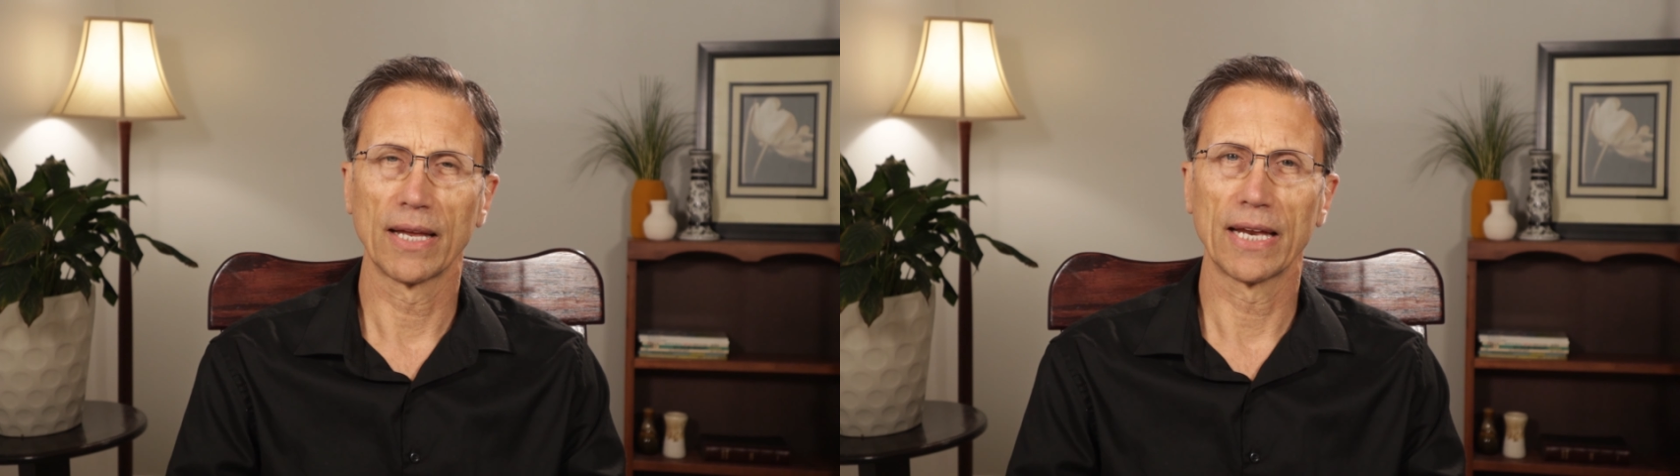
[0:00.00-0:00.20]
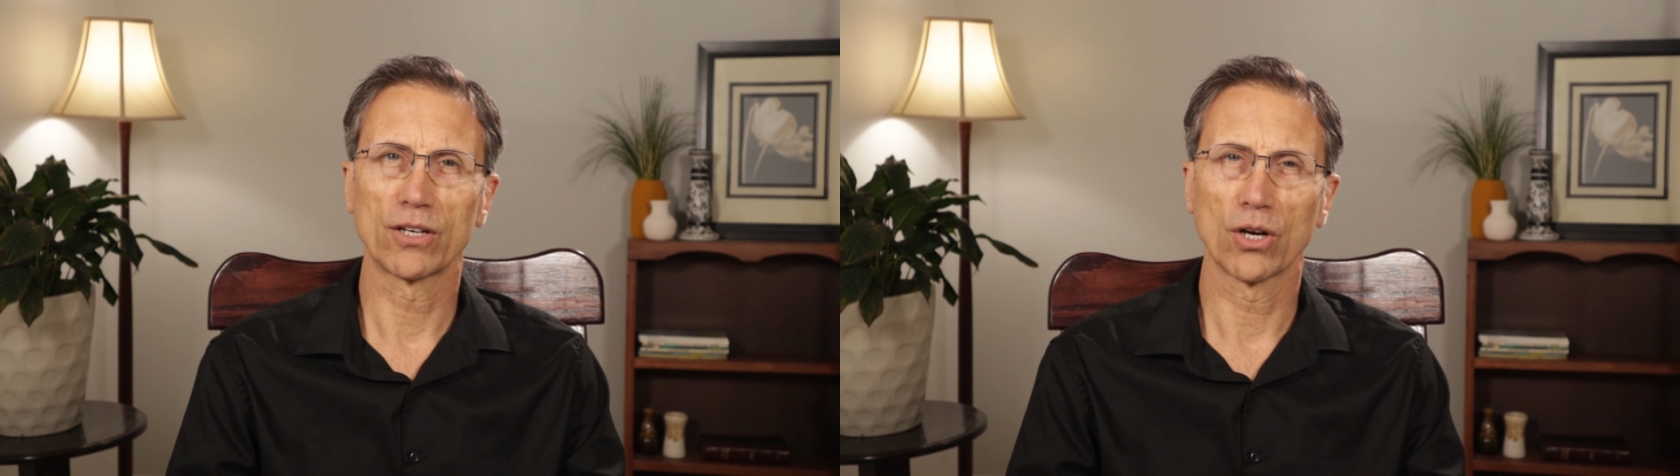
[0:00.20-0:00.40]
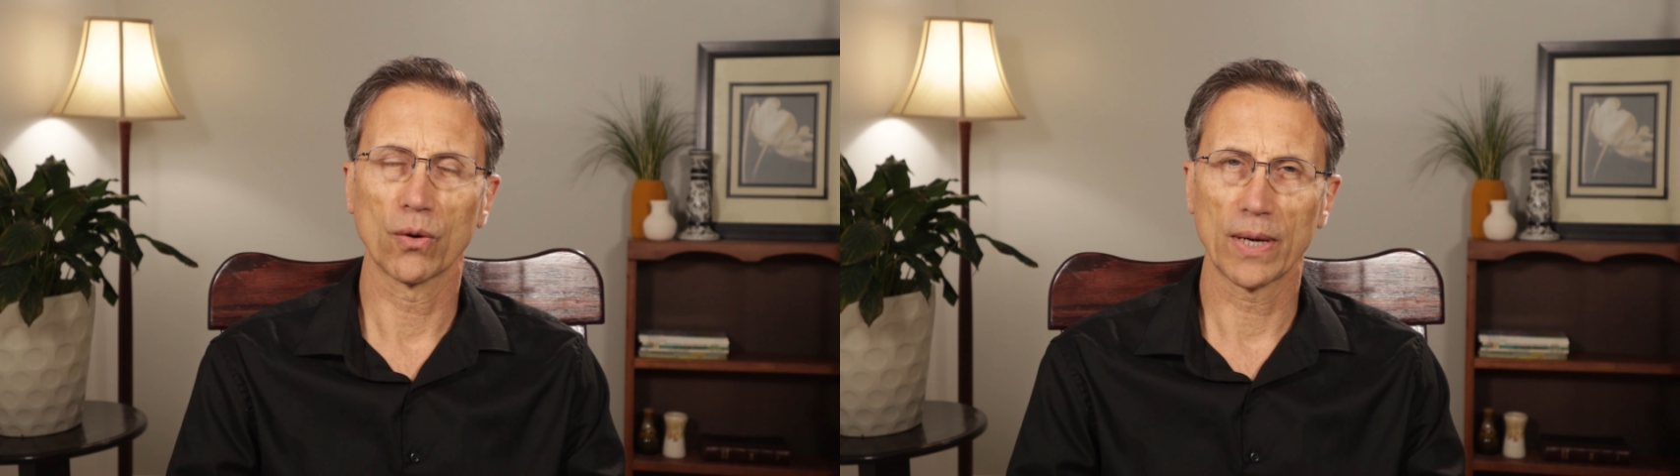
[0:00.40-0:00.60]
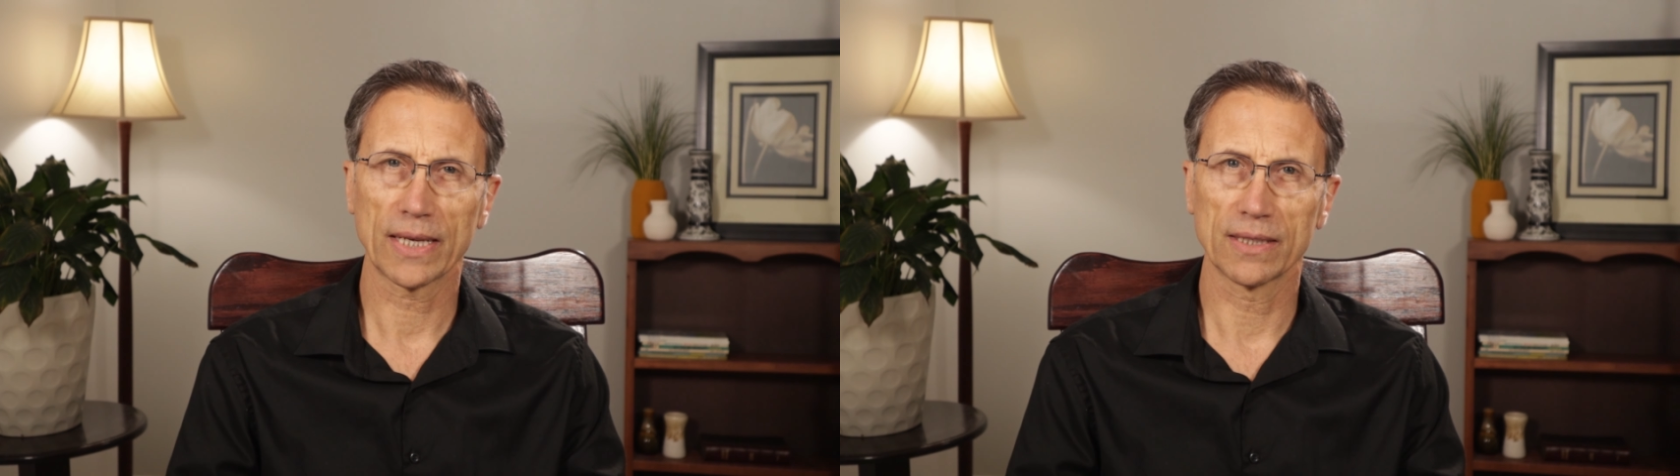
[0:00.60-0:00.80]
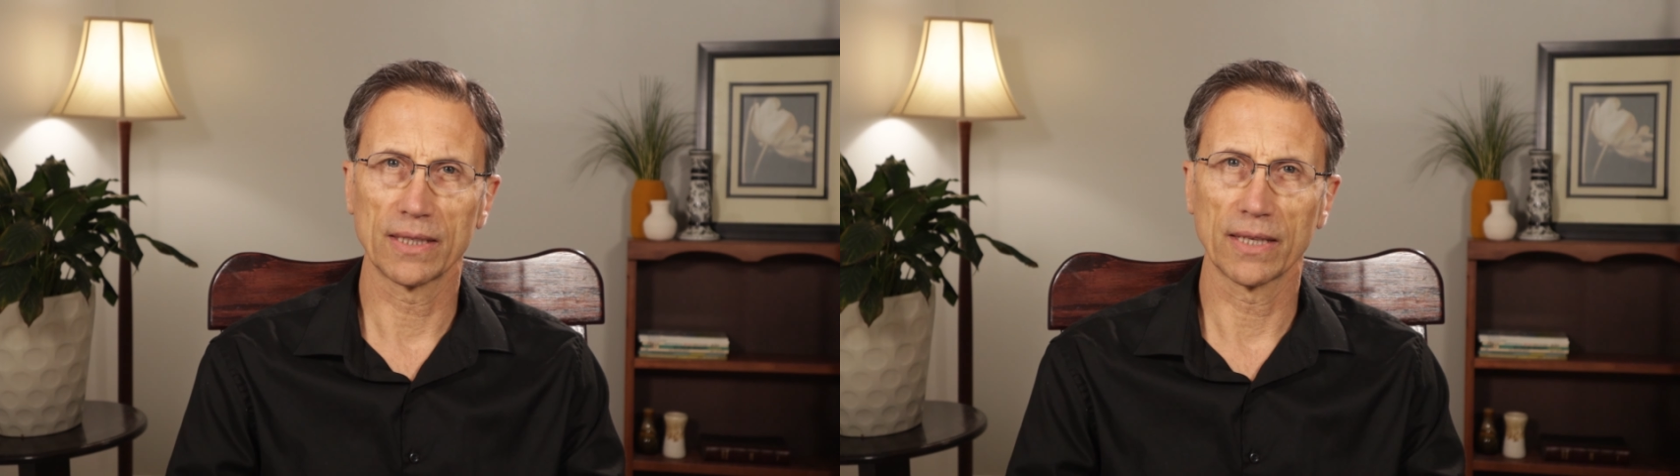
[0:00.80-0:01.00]
and
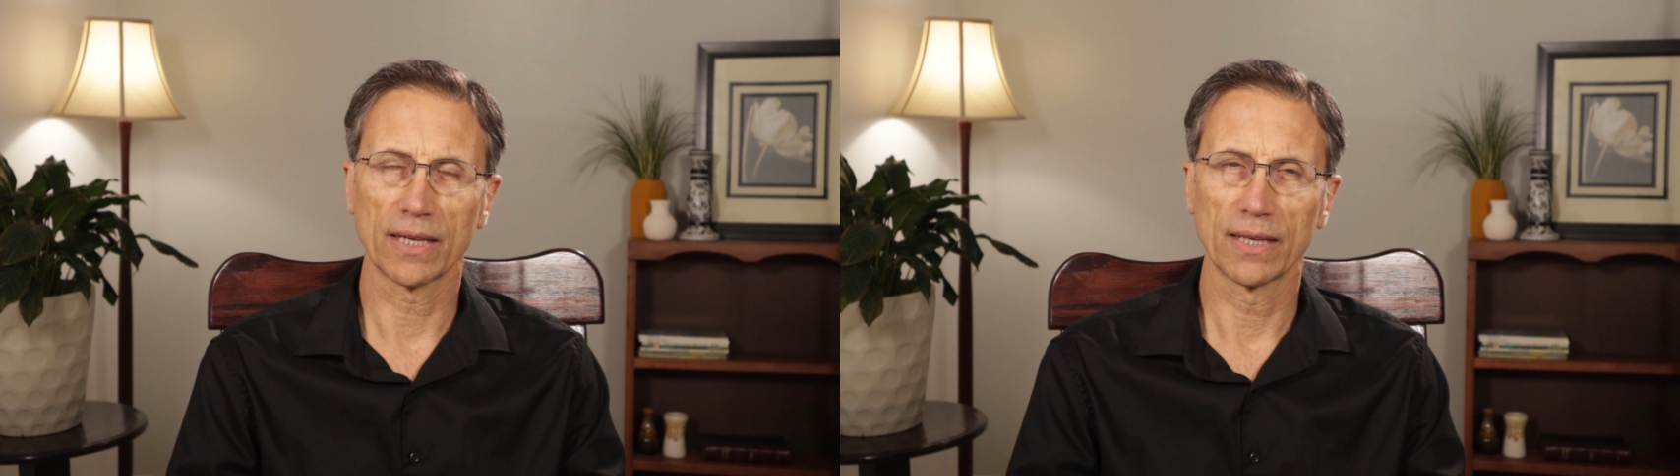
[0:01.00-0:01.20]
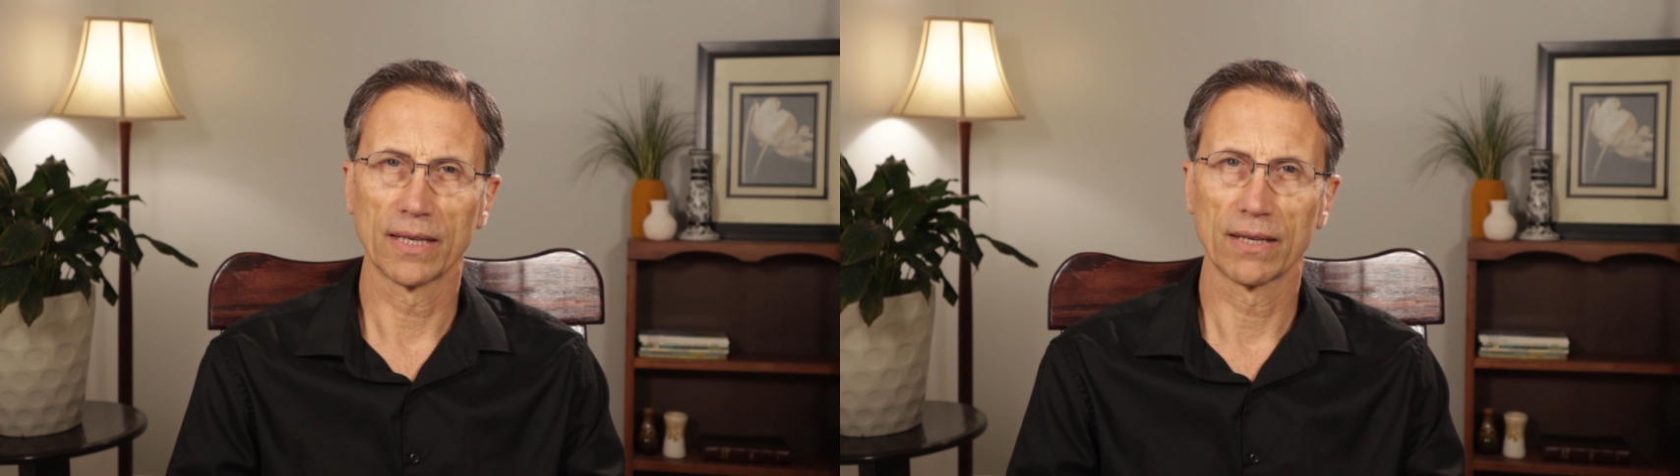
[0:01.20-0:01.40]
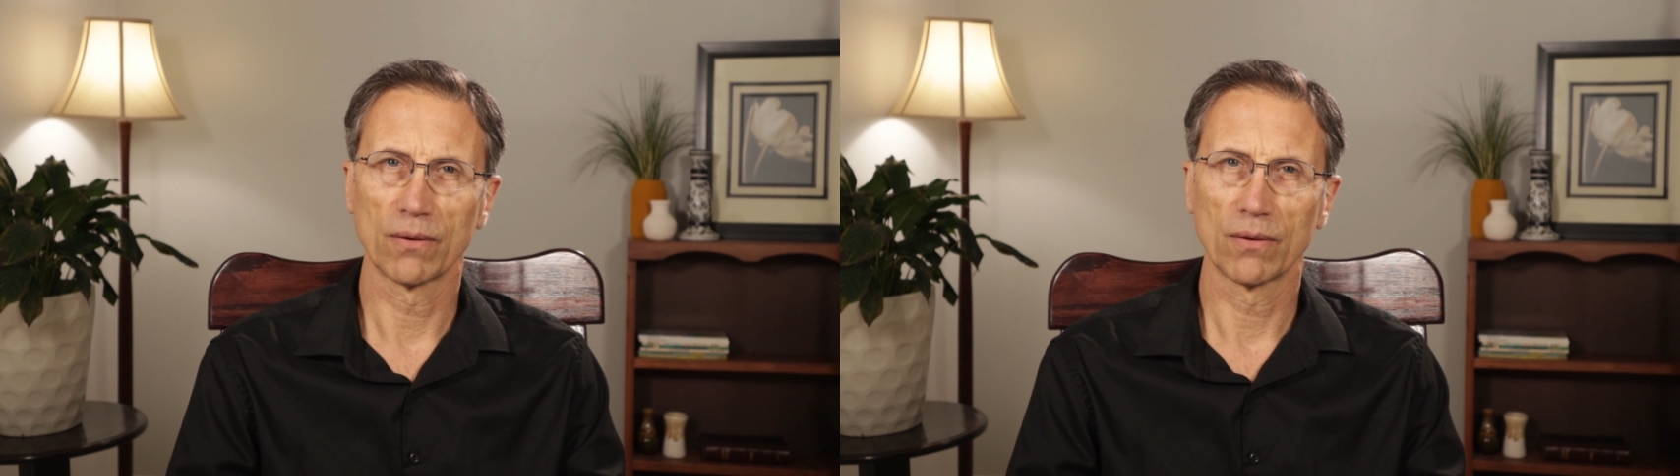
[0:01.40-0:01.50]
correctly,